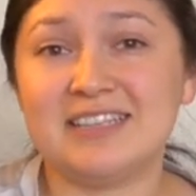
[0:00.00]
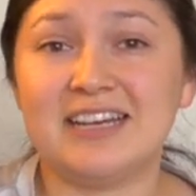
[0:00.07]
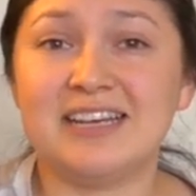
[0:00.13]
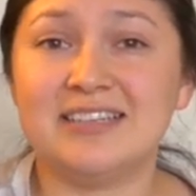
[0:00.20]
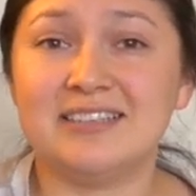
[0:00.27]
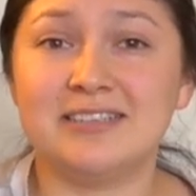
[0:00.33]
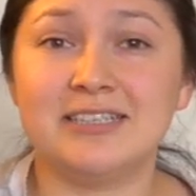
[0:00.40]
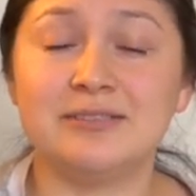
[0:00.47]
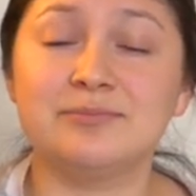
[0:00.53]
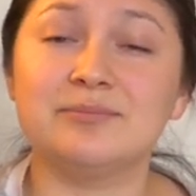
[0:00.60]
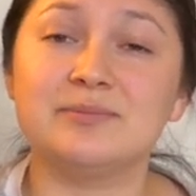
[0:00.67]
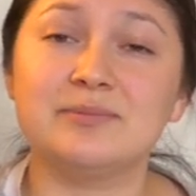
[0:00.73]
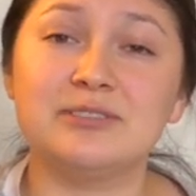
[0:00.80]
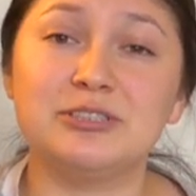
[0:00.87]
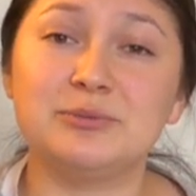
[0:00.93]
I am
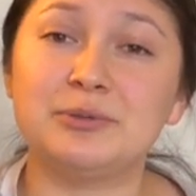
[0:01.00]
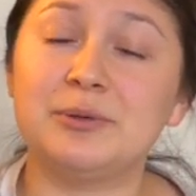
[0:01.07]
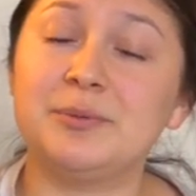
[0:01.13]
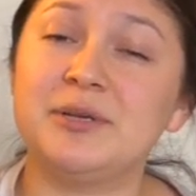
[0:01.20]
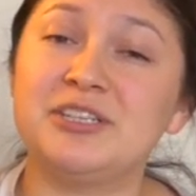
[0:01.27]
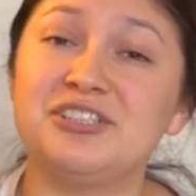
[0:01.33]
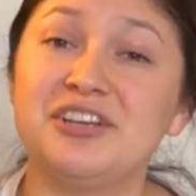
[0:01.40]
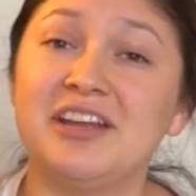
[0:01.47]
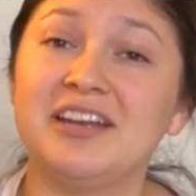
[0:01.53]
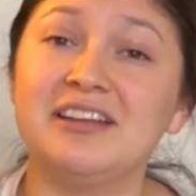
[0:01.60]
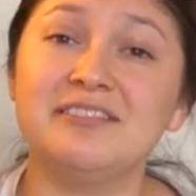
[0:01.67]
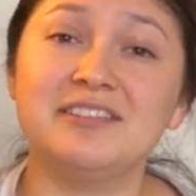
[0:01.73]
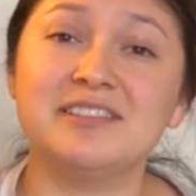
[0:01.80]
super appreciative.